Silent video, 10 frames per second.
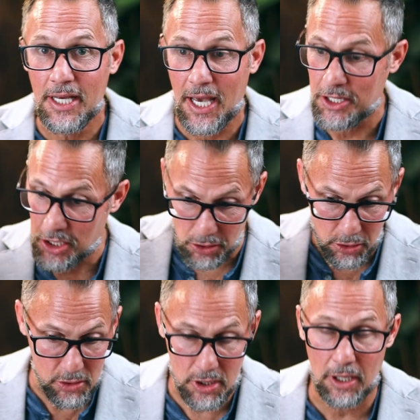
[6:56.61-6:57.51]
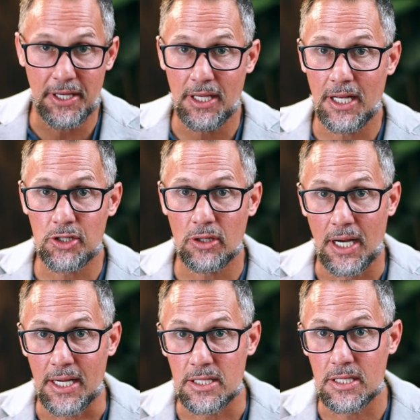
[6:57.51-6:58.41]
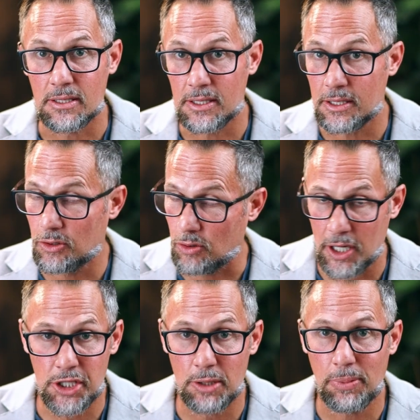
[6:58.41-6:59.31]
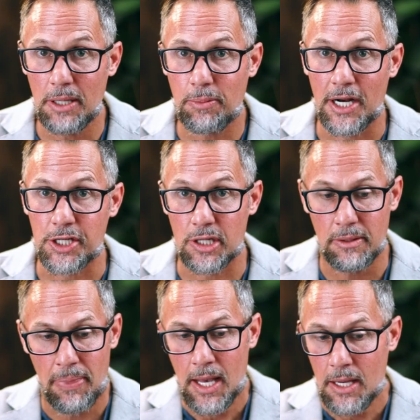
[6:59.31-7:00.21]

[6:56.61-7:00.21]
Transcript: and you can lose all the electrolytes, crush your blood pressure.